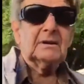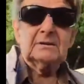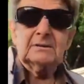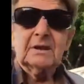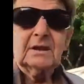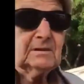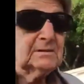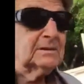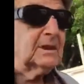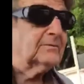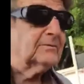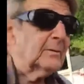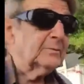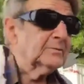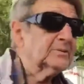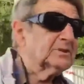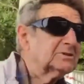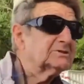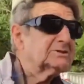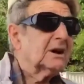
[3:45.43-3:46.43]
they
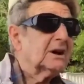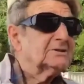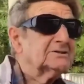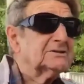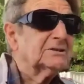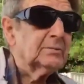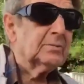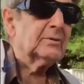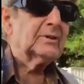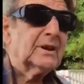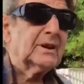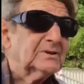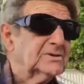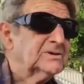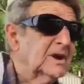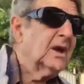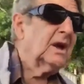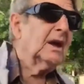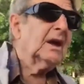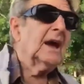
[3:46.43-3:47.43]
give up and disgust the
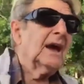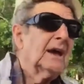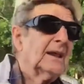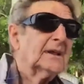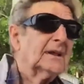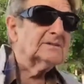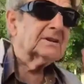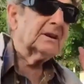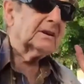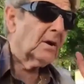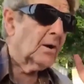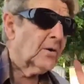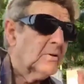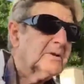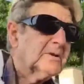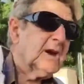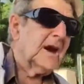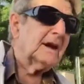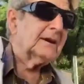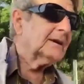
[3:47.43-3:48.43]
British, and they say,
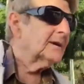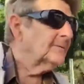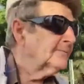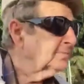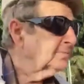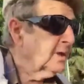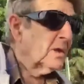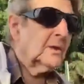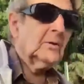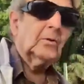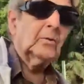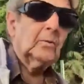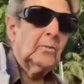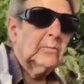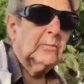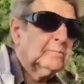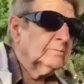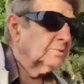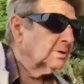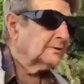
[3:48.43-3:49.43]
"Okay,
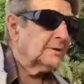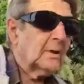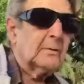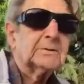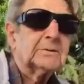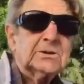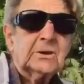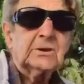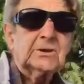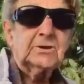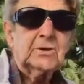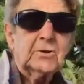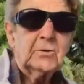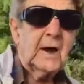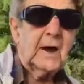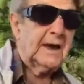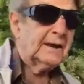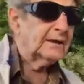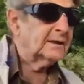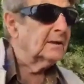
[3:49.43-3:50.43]
throw it to the
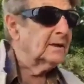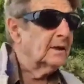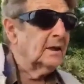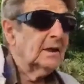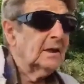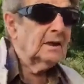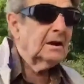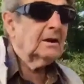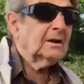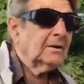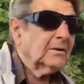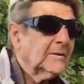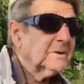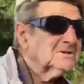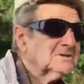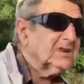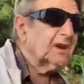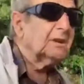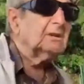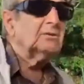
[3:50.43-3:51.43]
UN,"
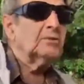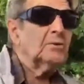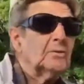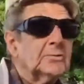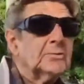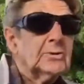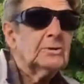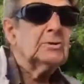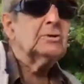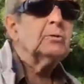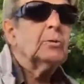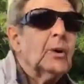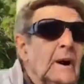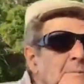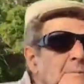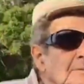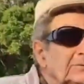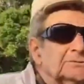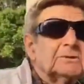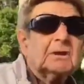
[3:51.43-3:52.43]
because they knew the
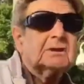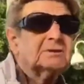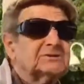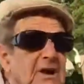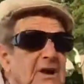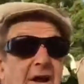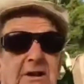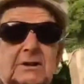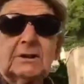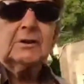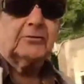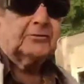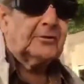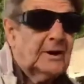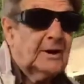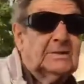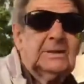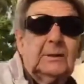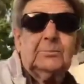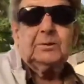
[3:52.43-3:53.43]
UN was not exactly
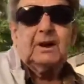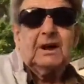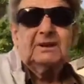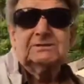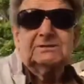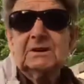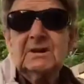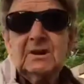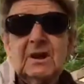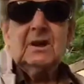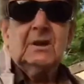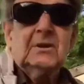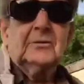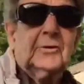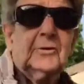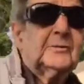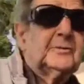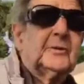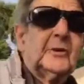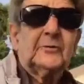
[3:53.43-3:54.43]
a friendly place
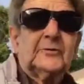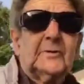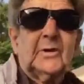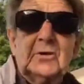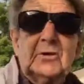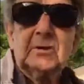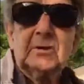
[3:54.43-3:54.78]
for for